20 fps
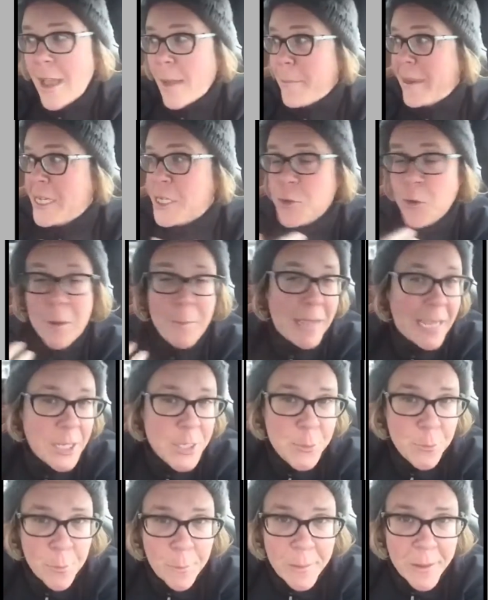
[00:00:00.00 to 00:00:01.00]
by screaming
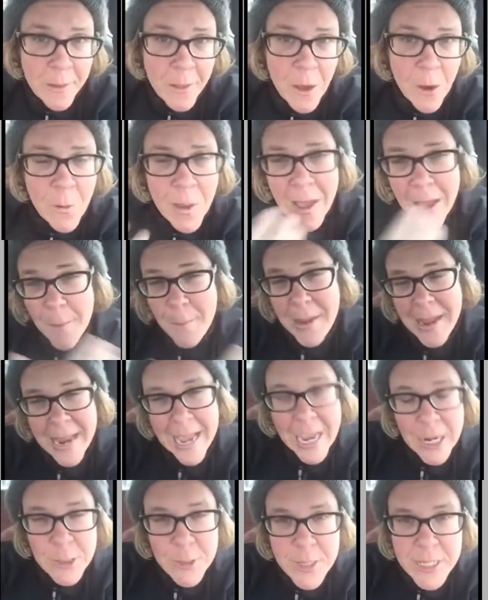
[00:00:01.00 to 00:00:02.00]
into a pillow, by
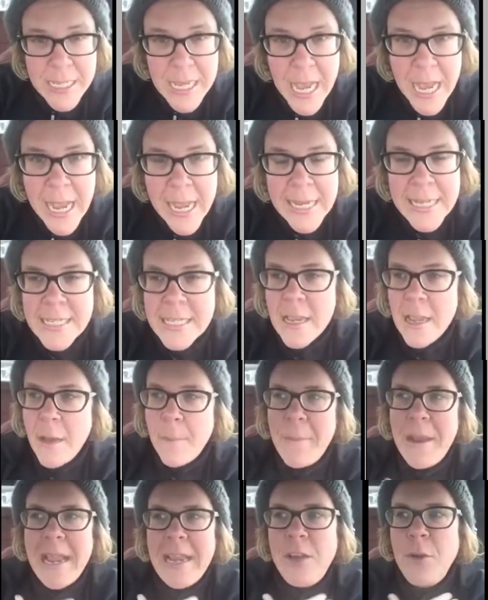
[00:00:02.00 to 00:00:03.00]
exercise,
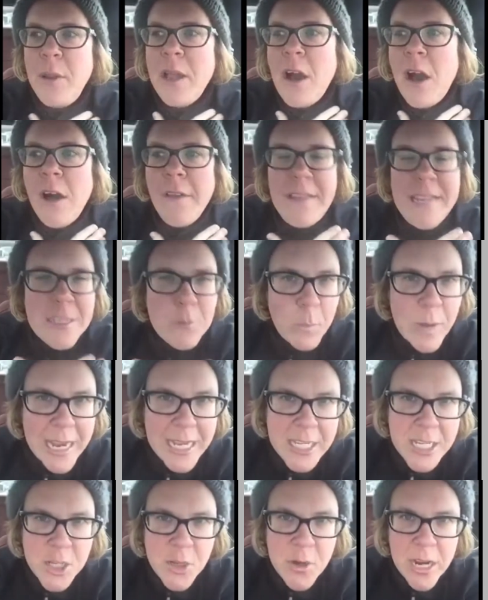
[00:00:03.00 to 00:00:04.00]
by doing all these
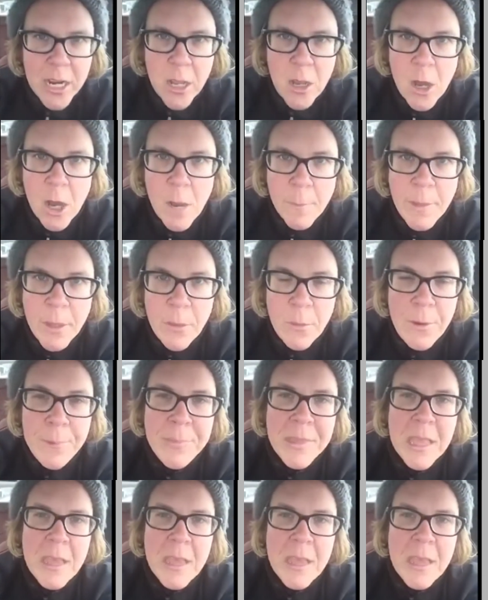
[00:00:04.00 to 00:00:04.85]
ways to try to calm you,